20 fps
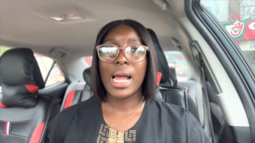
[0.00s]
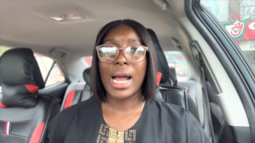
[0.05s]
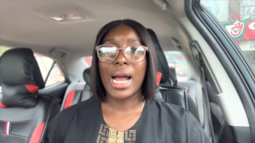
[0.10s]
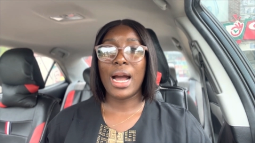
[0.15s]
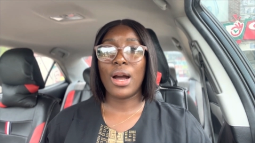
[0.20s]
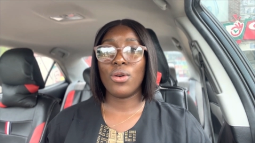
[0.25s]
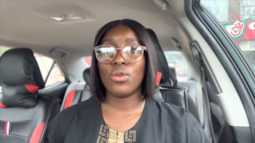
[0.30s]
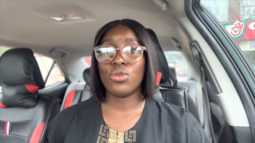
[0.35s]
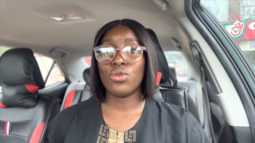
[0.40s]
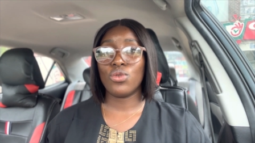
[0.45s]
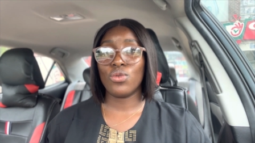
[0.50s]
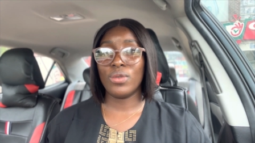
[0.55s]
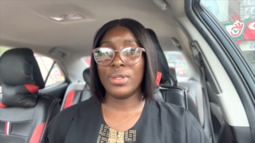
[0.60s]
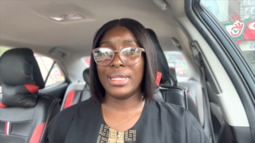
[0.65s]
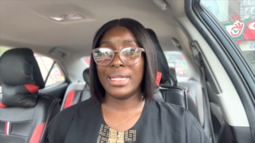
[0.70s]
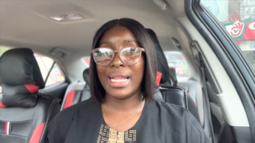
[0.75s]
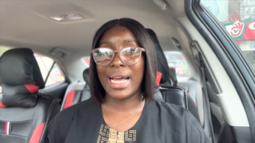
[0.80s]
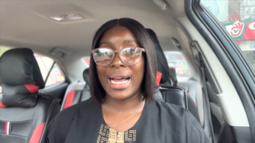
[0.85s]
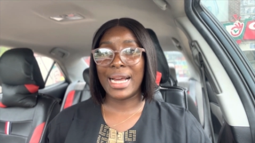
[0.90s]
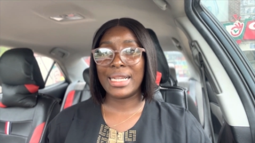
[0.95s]
how to
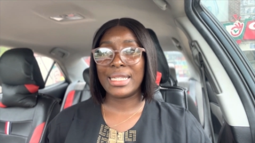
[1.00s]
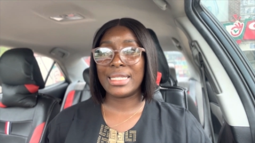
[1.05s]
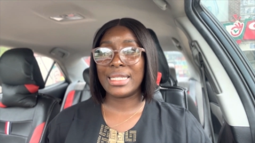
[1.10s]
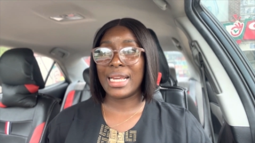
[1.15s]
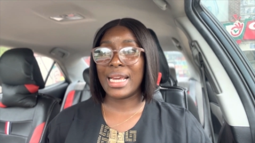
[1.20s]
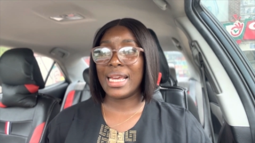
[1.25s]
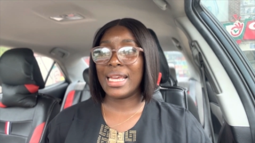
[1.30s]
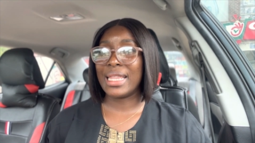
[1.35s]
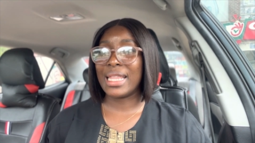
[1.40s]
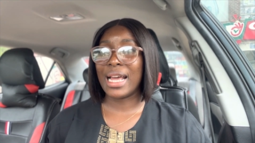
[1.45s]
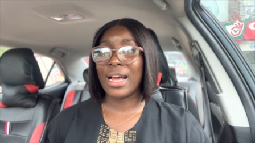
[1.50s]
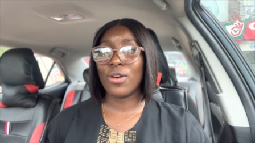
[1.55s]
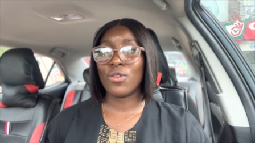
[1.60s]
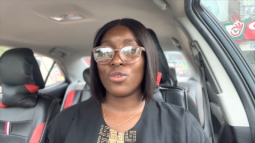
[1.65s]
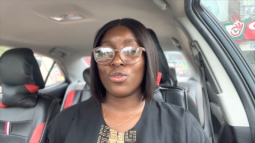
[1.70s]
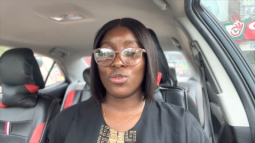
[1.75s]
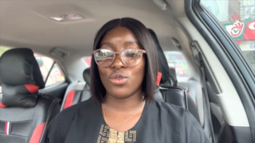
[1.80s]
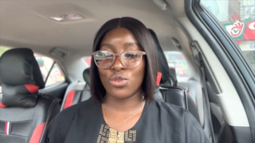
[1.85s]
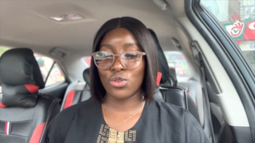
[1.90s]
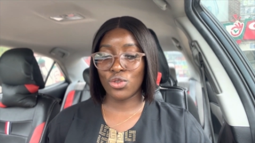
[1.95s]
latch and how
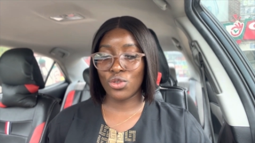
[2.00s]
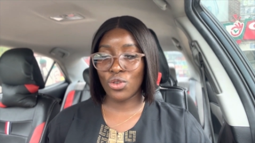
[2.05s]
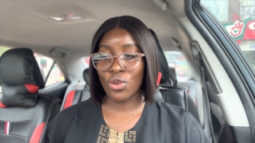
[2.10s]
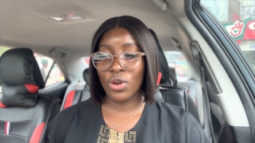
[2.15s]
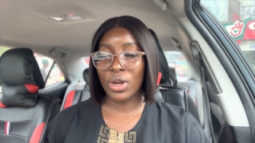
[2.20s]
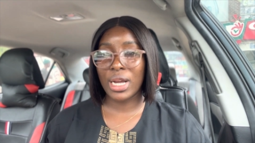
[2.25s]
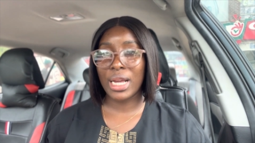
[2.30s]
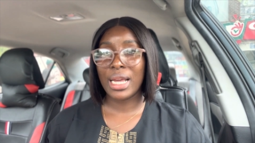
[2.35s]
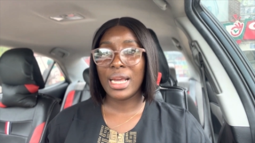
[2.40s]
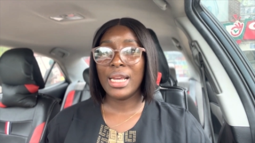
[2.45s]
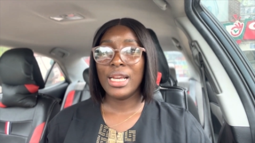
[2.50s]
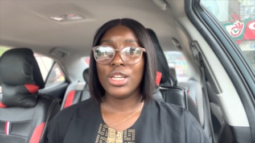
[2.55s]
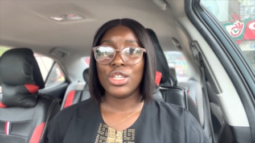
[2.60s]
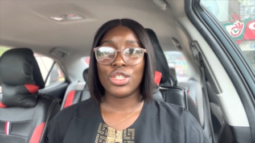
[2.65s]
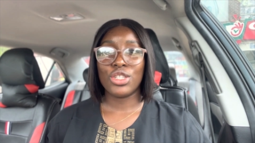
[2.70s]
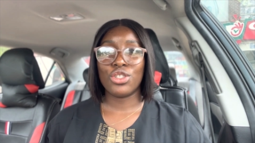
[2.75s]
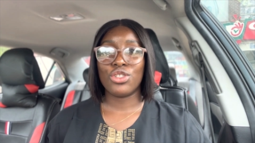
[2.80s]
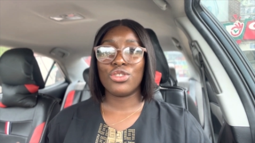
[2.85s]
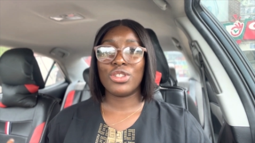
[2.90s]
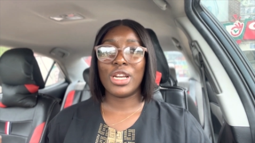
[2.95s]
to suck
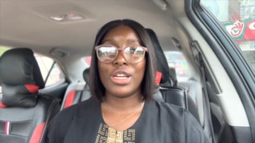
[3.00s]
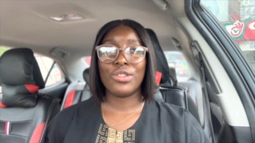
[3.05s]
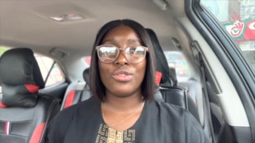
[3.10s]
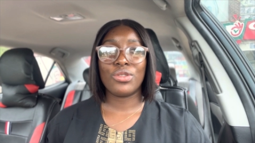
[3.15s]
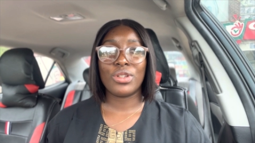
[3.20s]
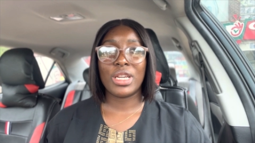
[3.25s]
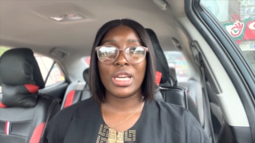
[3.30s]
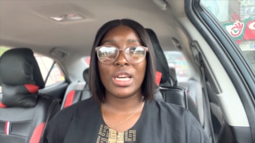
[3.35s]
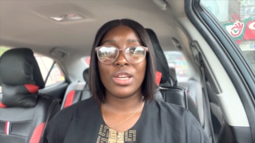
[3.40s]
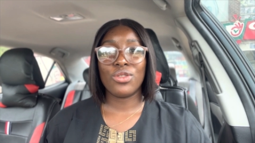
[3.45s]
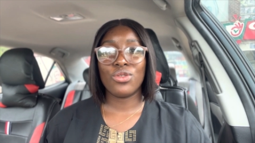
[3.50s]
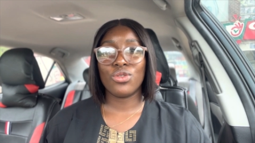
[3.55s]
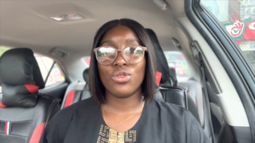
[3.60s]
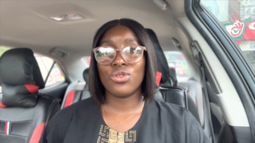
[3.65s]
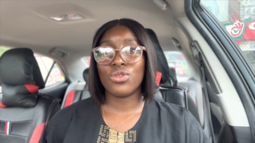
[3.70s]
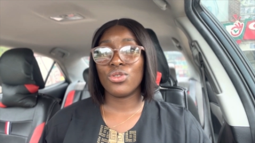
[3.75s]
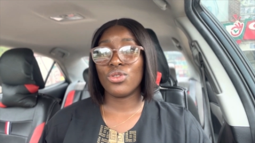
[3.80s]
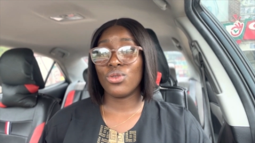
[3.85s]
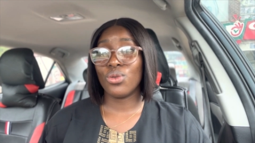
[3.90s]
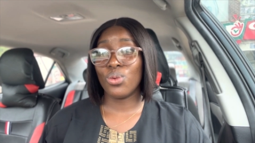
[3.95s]
she's trying to get
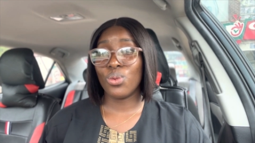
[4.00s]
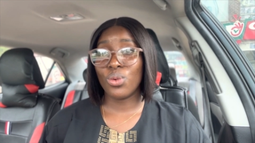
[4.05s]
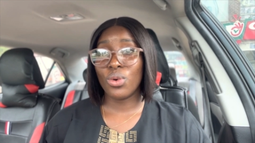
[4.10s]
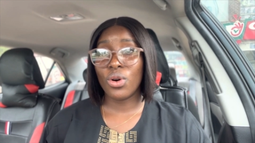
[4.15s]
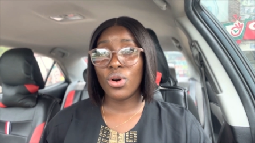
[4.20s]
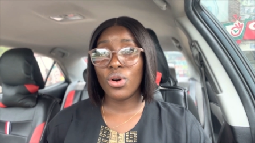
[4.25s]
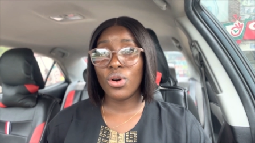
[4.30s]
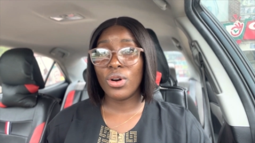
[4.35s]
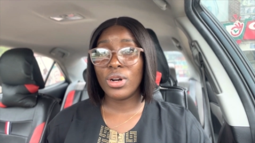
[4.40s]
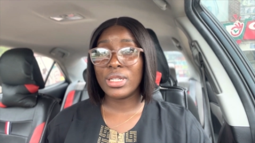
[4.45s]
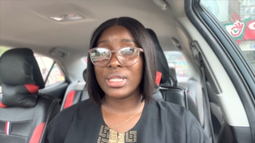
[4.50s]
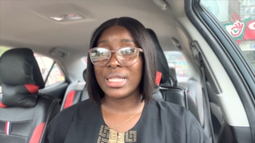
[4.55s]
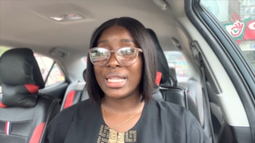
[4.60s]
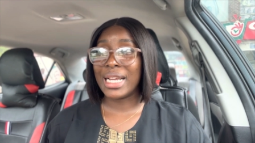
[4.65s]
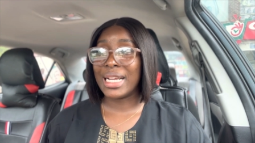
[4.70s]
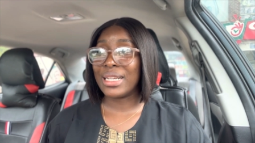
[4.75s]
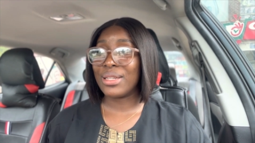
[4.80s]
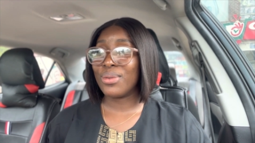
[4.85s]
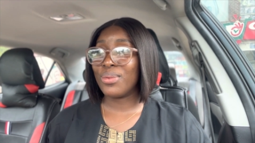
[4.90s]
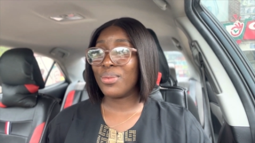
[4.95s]
used to the world,
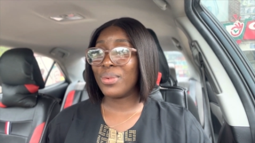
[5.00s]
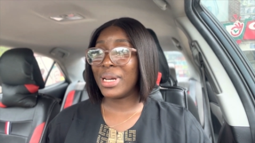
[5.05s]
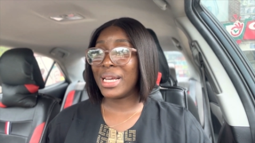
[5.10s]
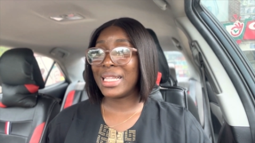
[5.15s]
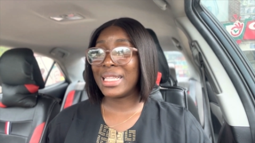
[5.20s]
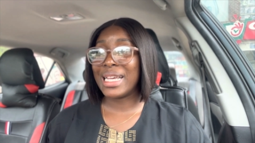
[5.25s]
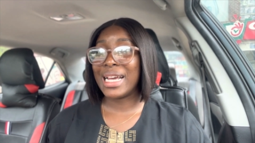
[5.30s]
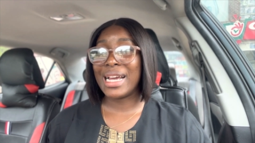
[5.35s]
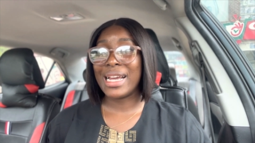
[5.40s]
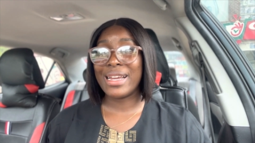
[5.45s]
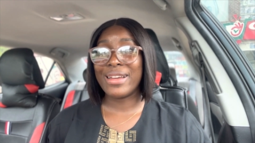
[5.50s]
like the weather,